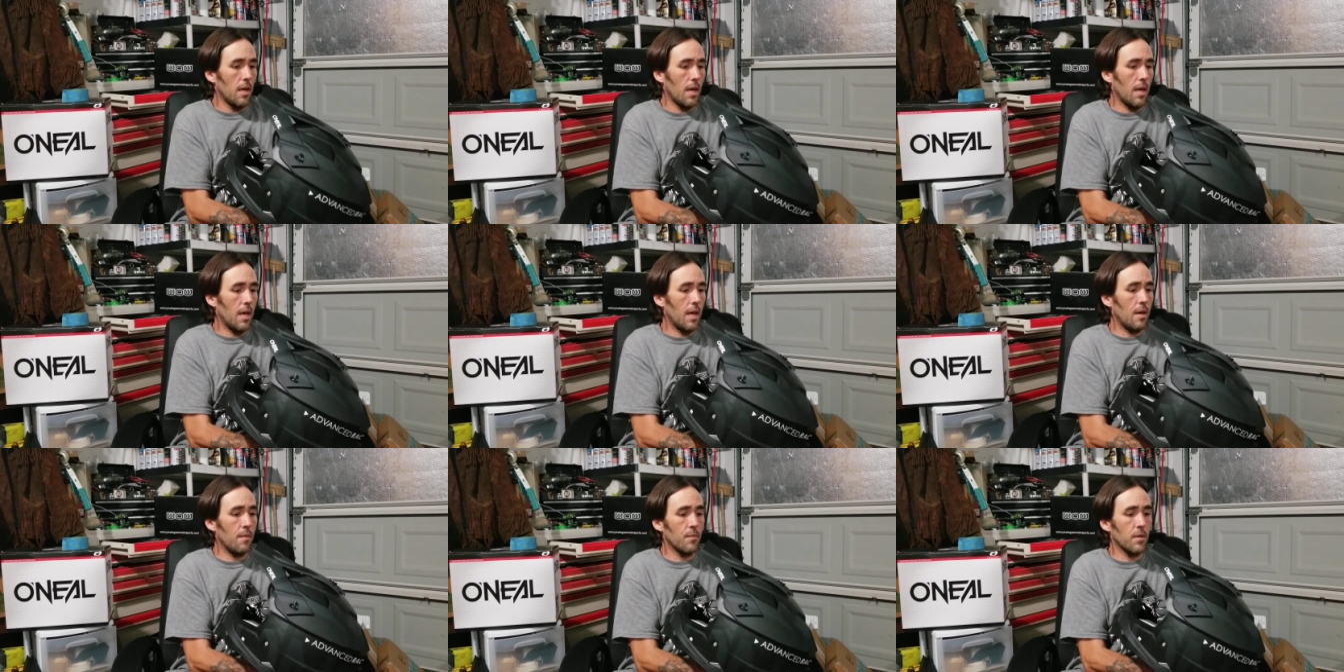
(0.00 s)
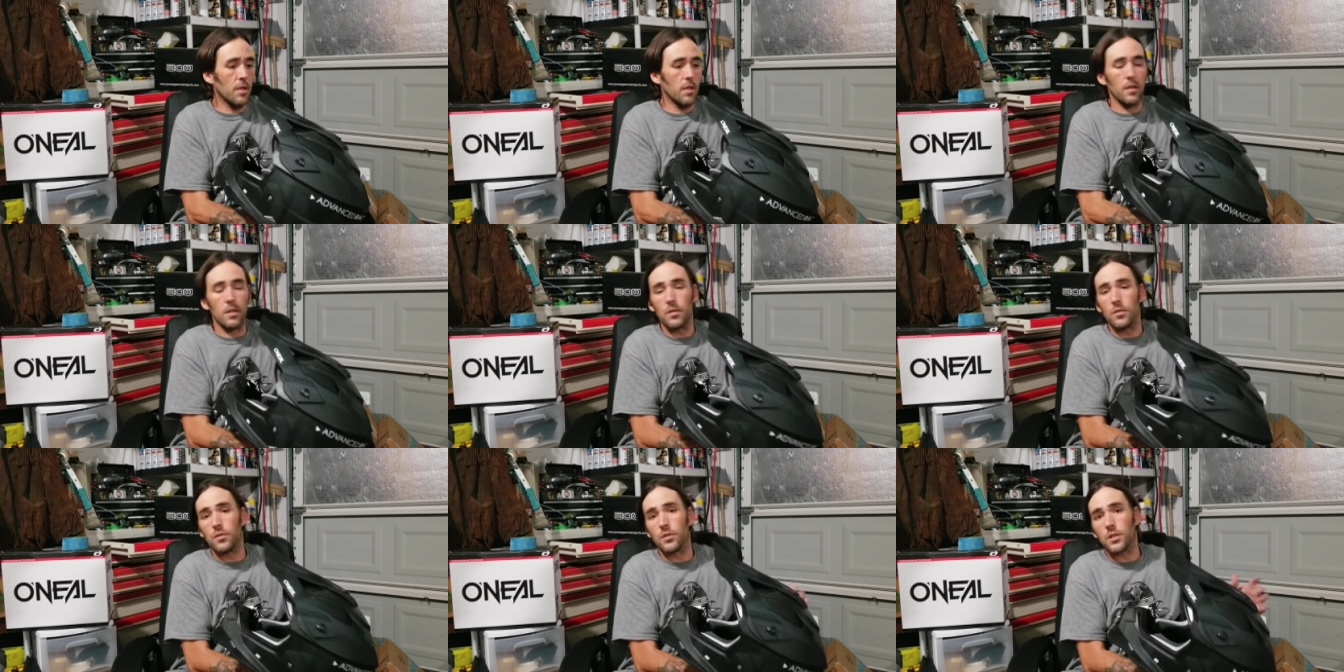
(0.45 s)
I'm going
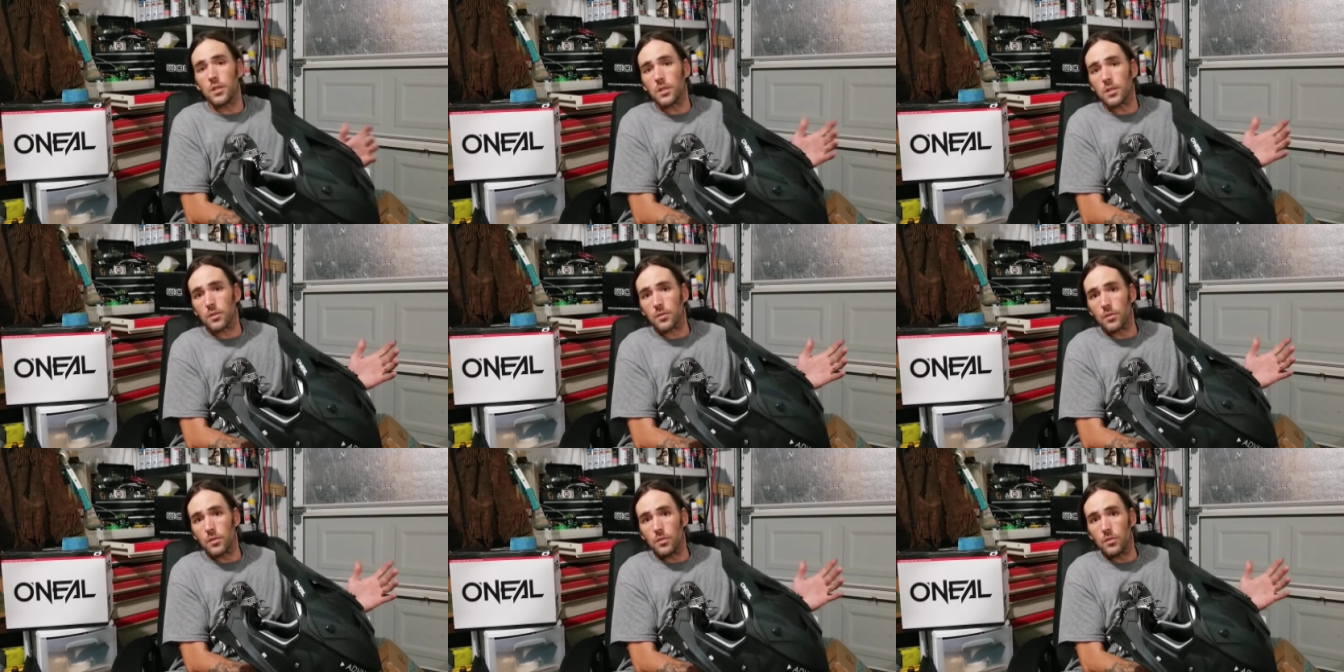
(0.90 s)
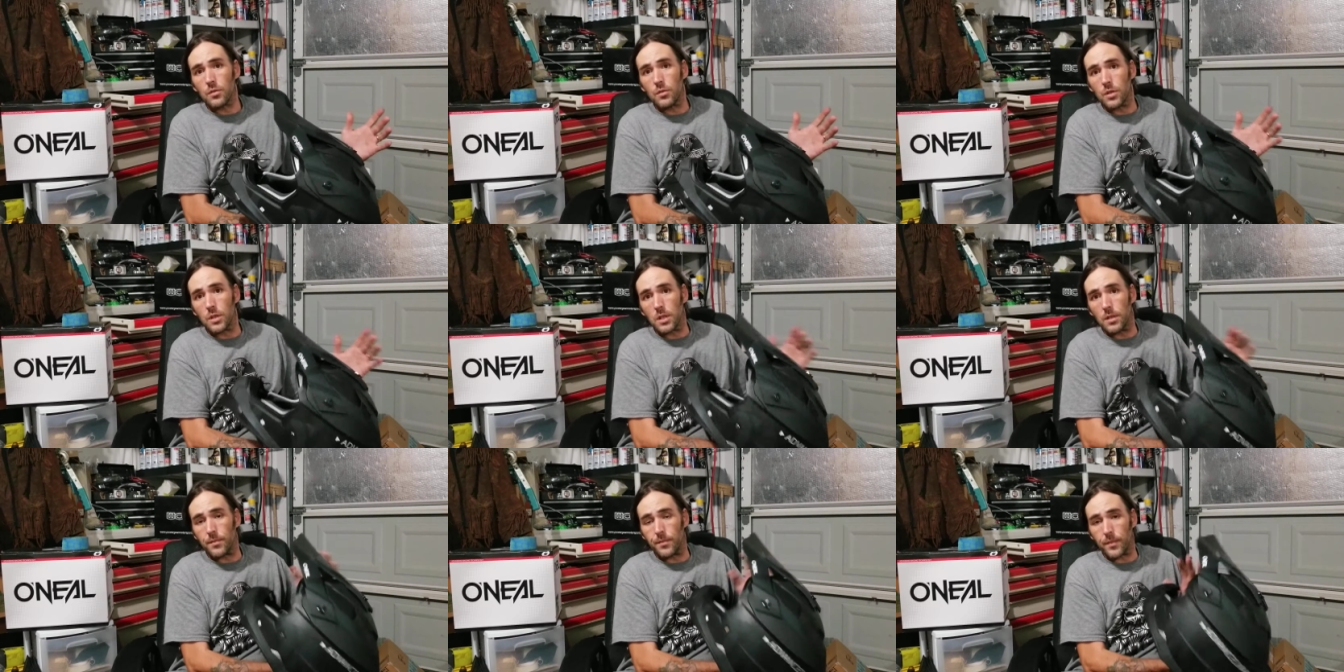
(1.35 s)
to lose the
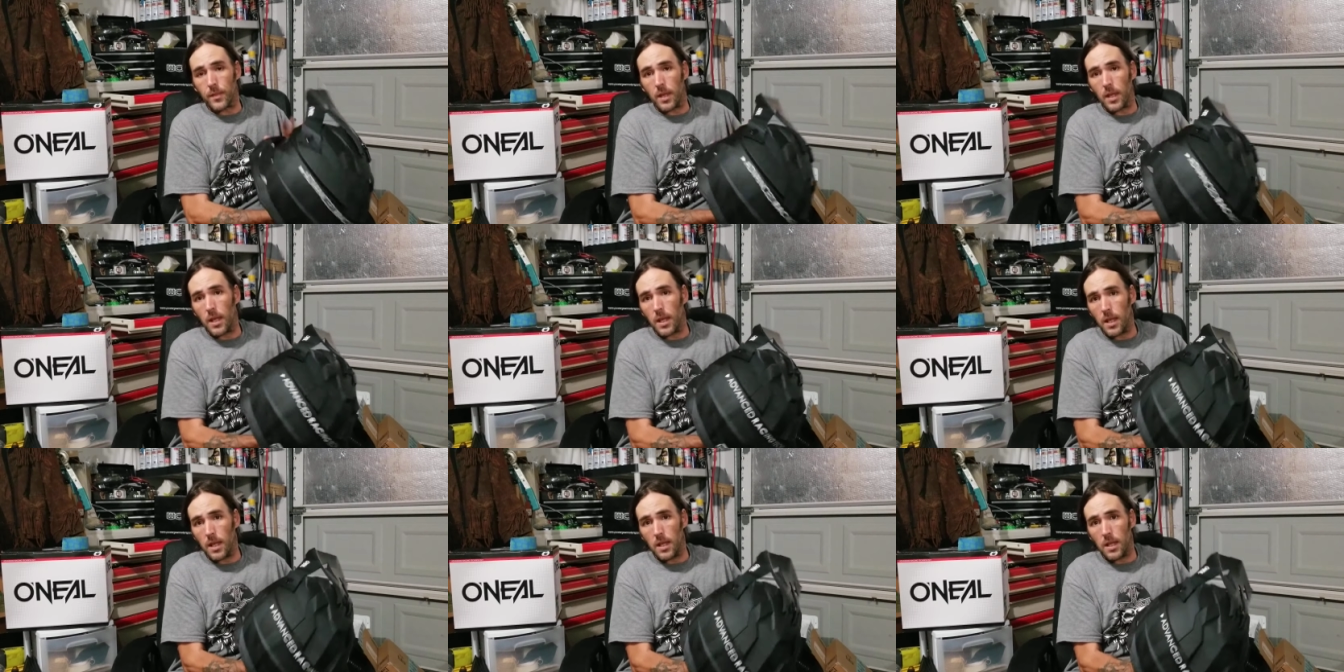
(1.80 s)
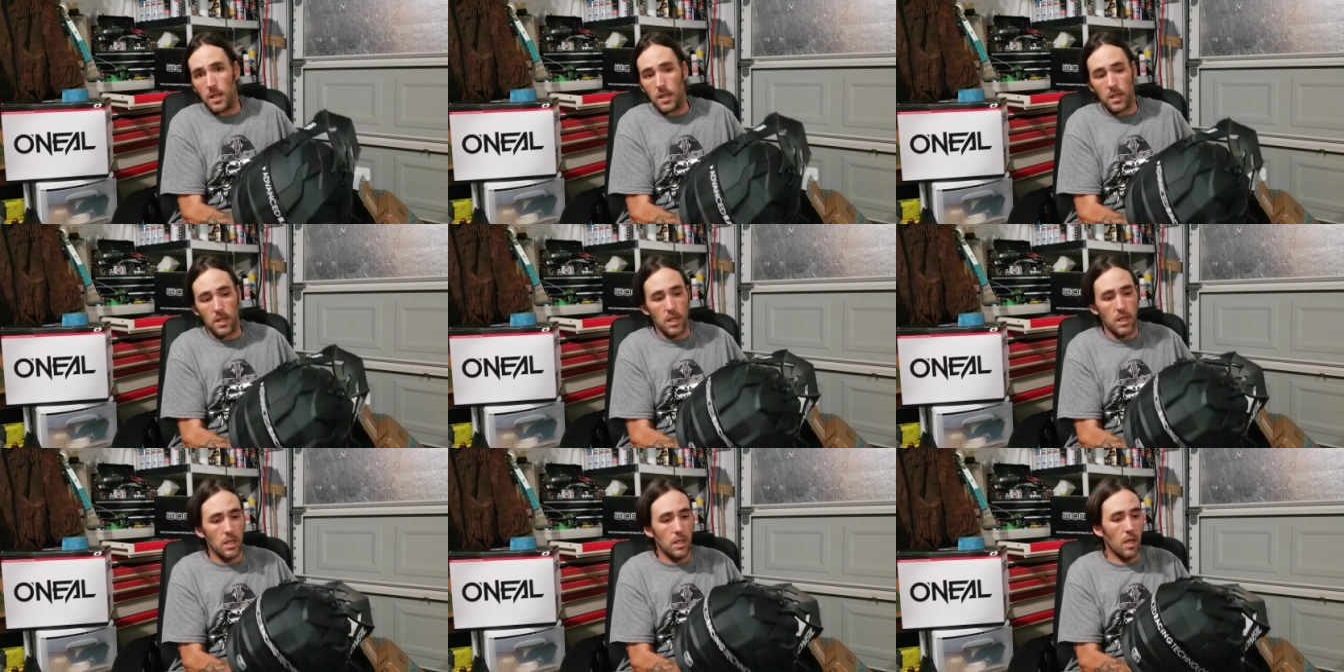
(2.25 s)
screws
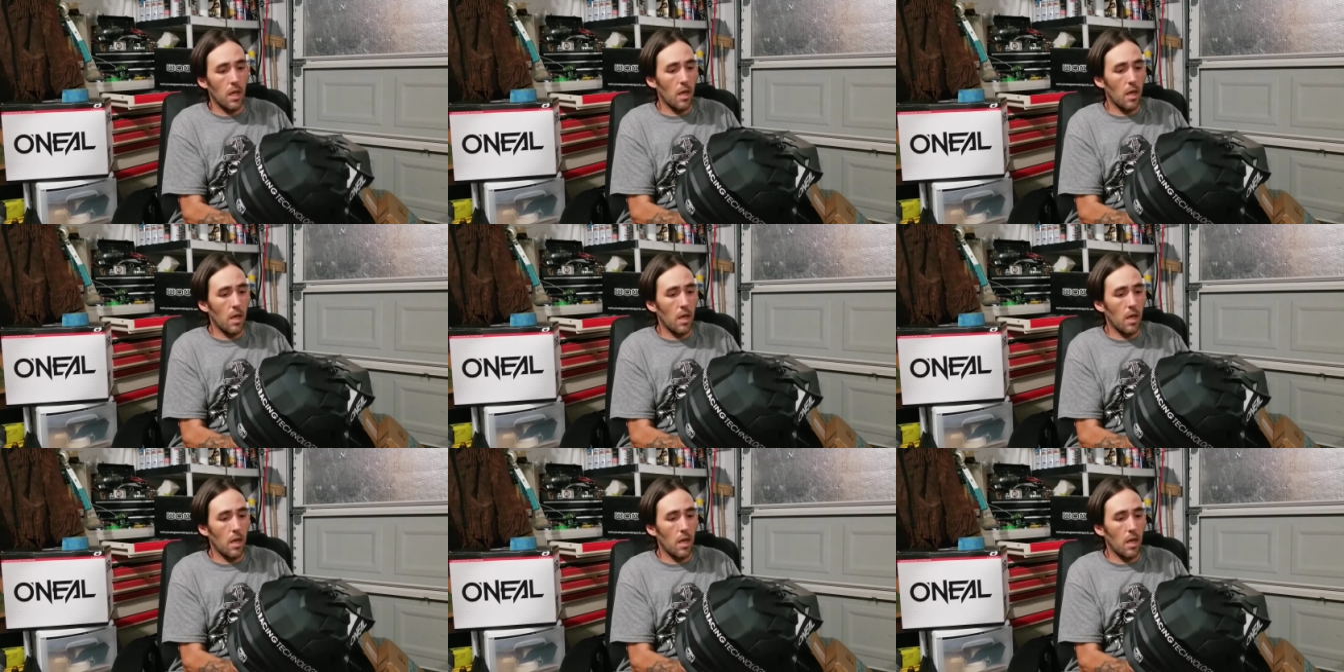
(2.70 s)
and